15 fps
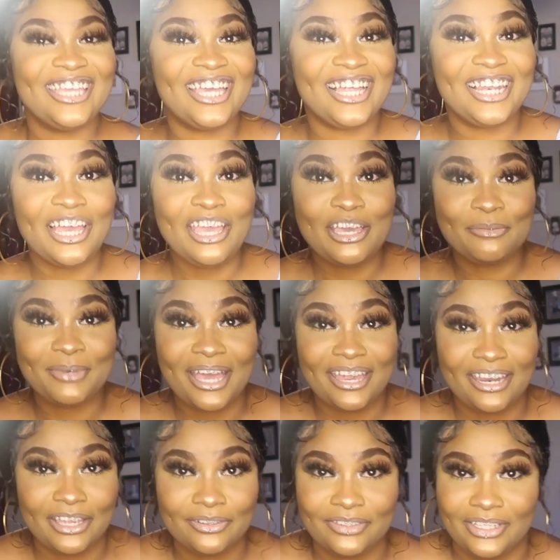Y'all, I am not
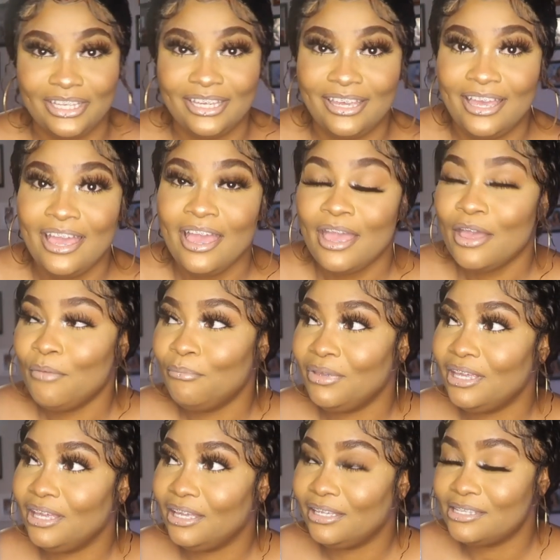healthy
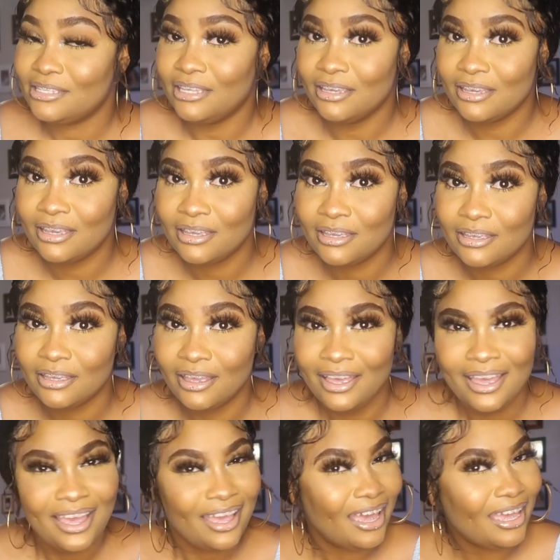because
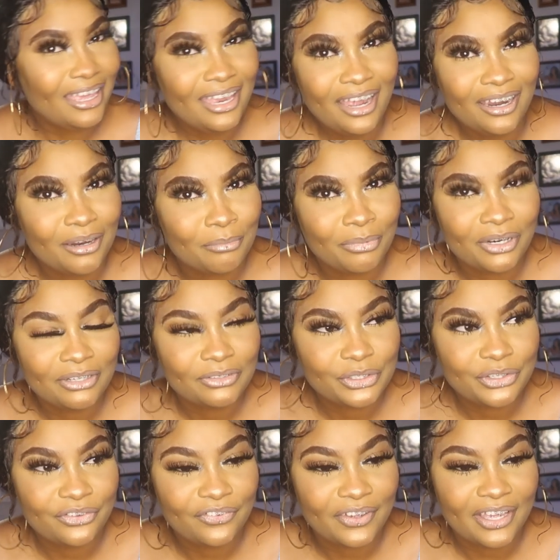I get out of breath
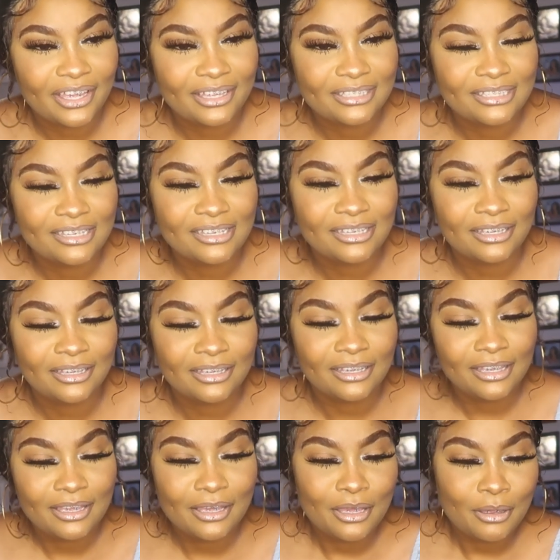too fast.
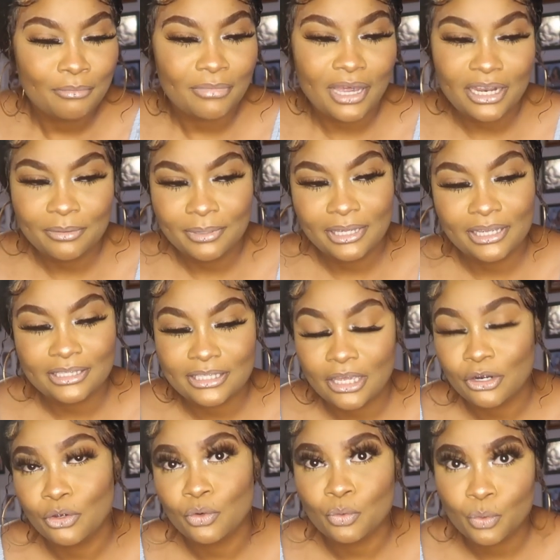Probably because I
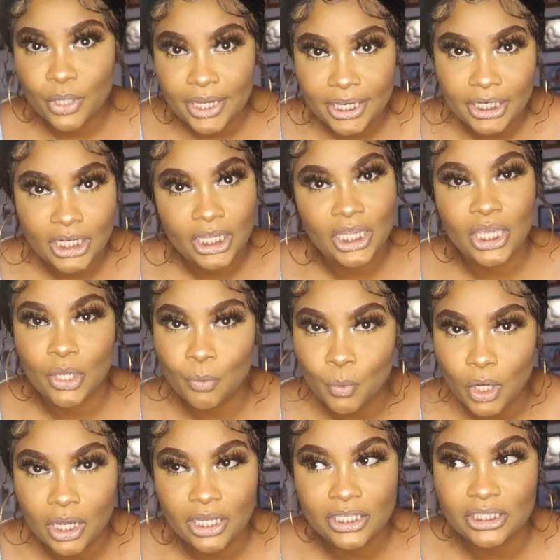don't run and
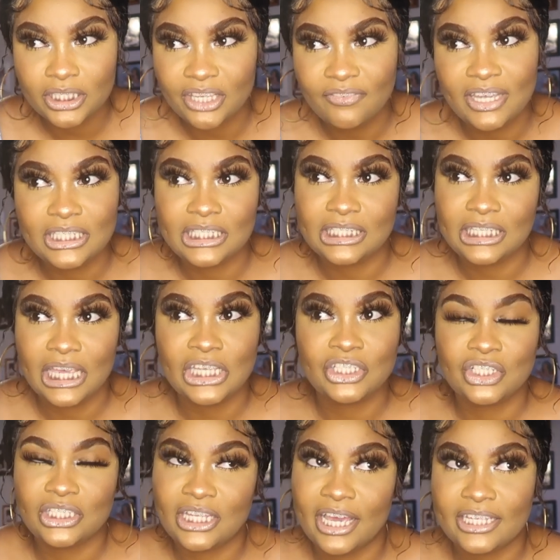walk and stuff. I just
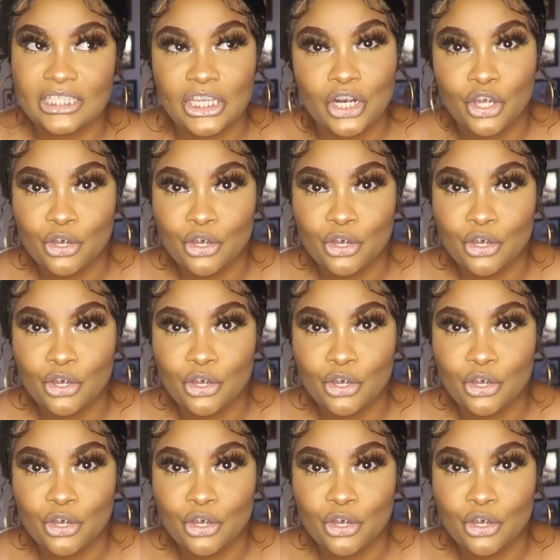exercise at